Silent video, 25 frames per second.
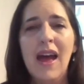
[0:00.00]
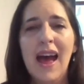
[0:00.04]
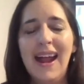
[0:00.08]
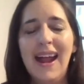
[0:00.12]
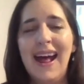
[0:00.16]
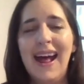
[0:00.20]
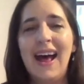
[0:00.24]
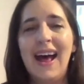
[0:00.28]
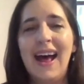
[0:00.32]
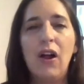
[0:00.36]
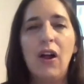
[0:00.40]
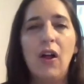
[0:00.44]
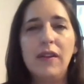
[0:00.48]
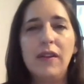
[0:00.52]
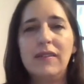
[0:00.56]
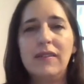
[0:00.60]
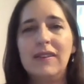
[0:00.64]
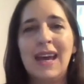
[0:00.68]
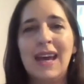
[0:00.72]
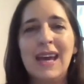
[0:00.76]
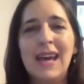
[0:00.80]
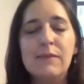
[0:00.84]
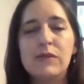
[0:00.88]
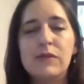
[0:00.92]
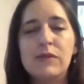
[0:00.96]
and had all these
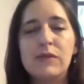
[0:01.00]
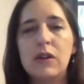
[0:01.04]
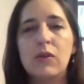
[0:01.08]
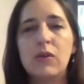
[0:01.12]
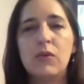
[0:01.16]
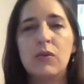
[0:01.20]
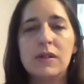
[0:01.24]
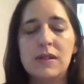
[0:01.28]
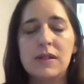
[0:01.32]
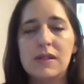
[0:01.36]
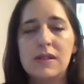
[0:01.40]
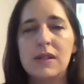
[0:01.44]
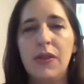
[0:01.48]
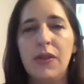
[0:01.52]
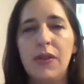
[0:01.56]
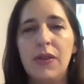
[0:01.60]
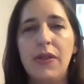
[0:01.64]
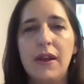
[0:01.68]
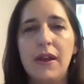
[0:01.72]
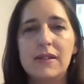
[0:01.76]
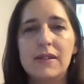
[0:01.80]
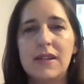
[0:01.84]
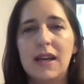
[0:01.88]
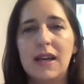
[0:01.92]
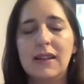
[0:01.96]
games and quizzes and
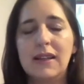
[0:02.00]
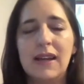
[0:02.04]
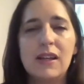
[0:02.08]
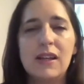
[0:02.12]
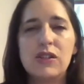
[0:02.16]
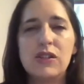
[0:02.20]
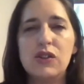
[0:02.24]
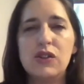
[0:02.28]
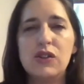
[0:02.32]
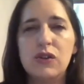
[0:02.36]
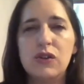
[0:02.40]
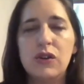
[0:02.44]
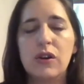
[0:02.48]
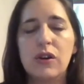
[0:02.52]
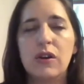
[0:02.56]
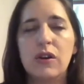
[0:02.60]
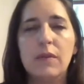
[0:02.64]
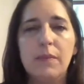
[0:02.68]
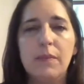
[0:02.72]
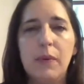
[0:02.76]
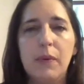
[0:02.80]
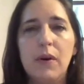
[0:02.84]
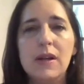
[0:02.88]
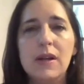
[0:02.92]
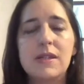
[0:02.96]
things like that so you could
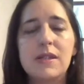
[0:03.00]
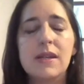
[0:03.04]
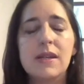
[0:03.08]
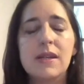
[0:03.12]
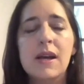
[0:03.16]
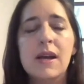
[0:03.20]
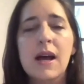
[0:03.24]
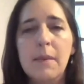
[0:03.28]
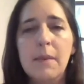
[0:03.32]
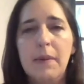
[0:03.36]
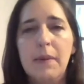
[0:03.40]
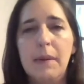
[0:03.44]
earn points.